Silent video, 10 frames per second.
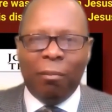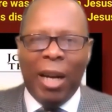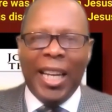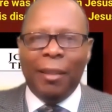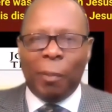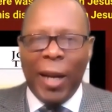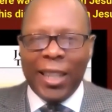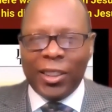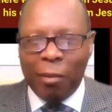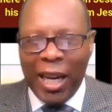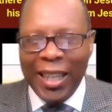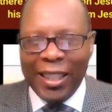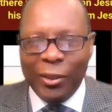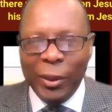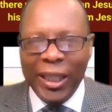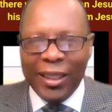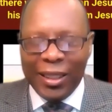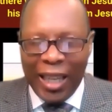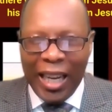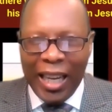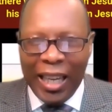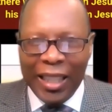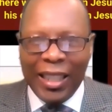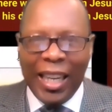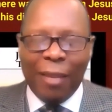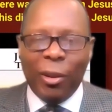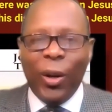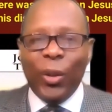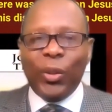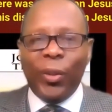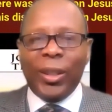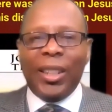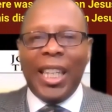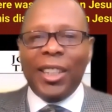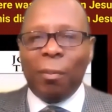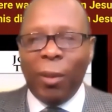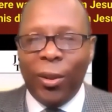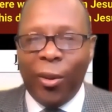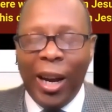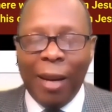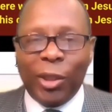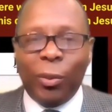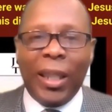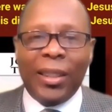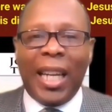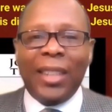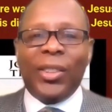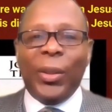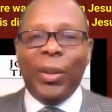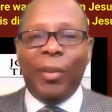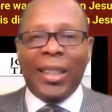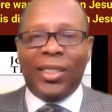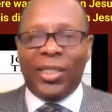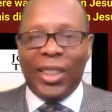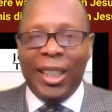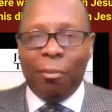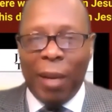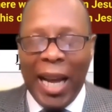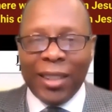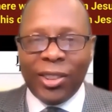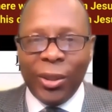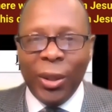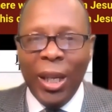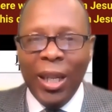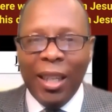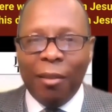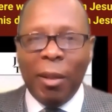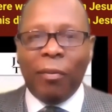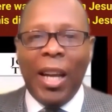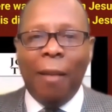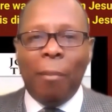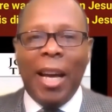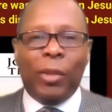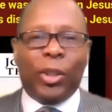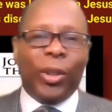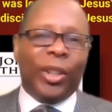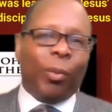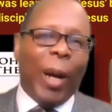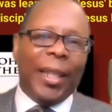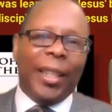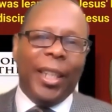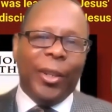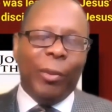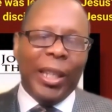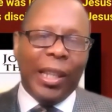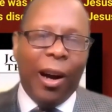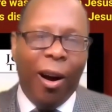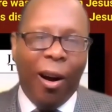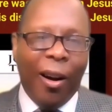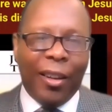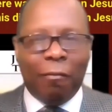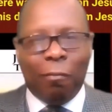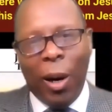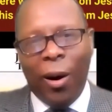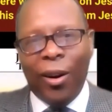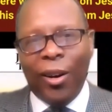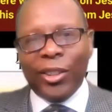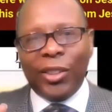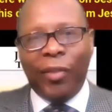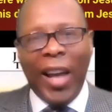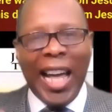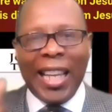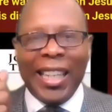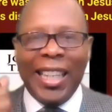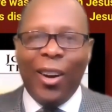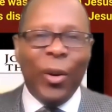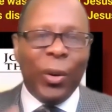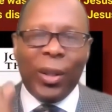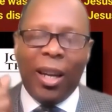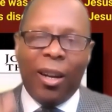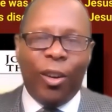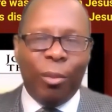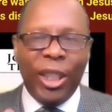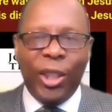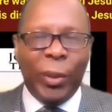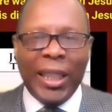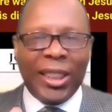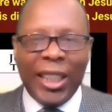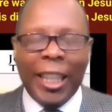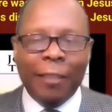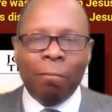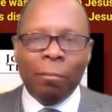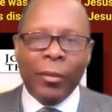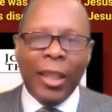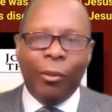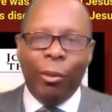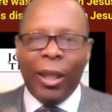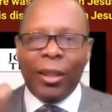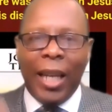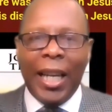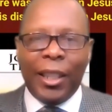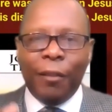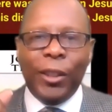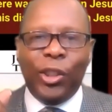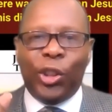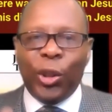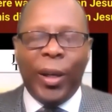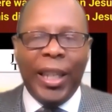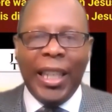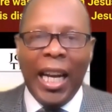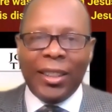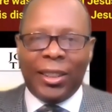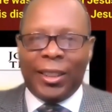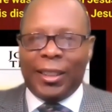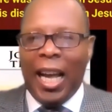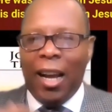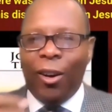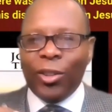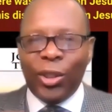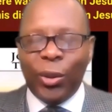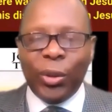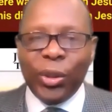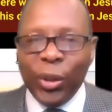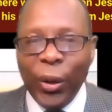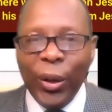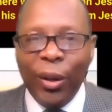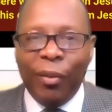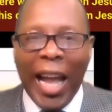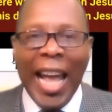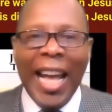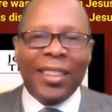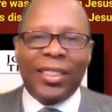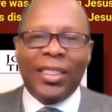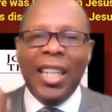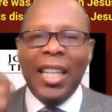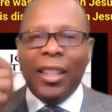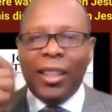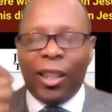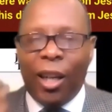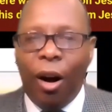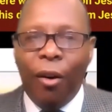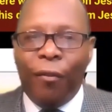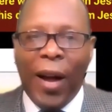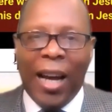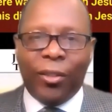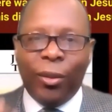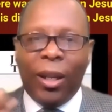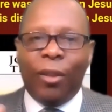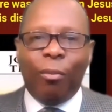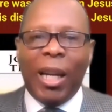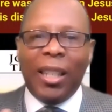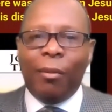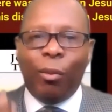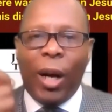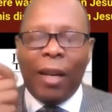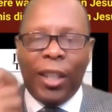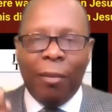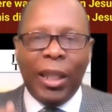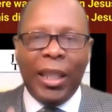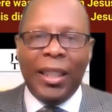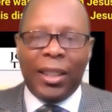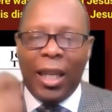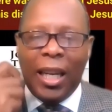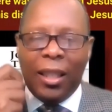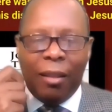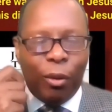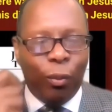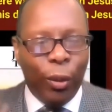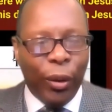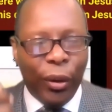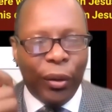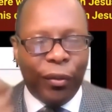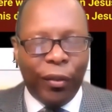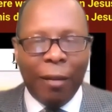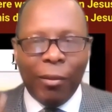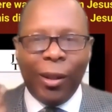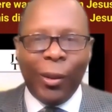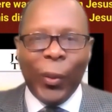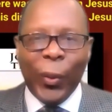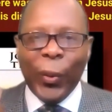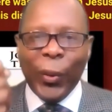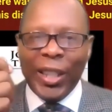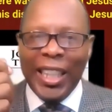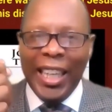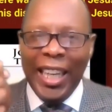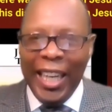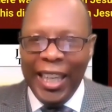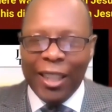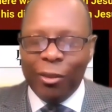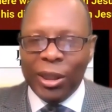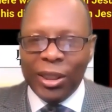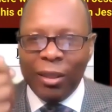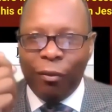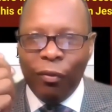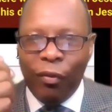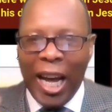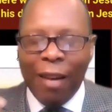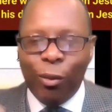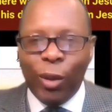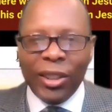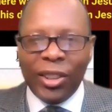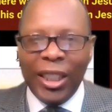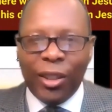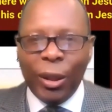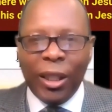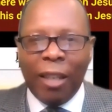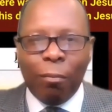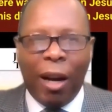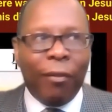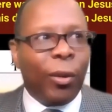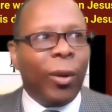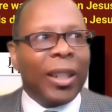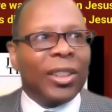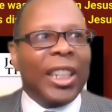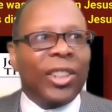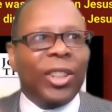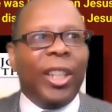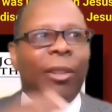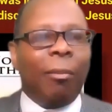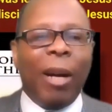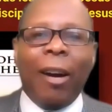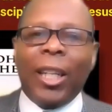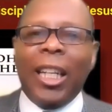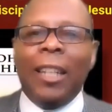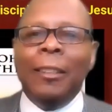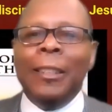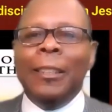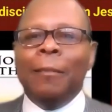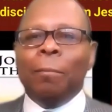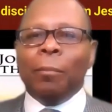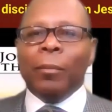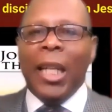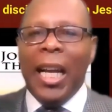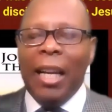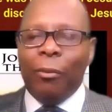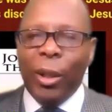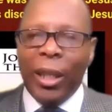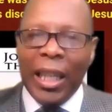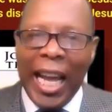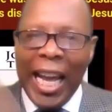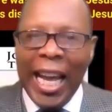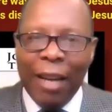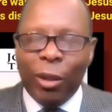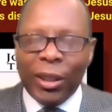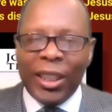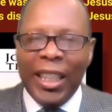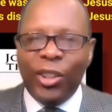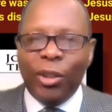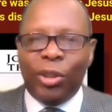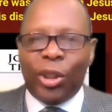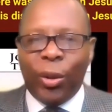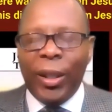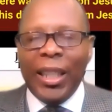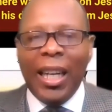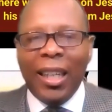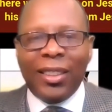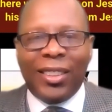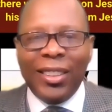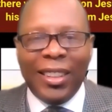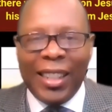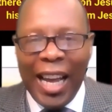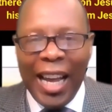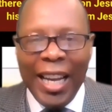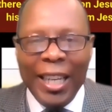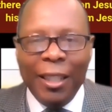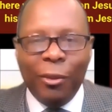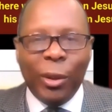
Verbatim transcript: My name is Pastor Michael Eaton, and I'm your host for today's program, as well as I serve as the senior pastor of the Bethlehem Baptist Church right here in the heart of Pauls Valley, Oklahoma, USA. We want to thank you for joining us. I also serve as the co founder, along with my lovely wife, Kimberly Eaton, of A Word from the Lord Inc., which is a 501c3 nonprofit organization here in America. And we're glad once again you've joined us today.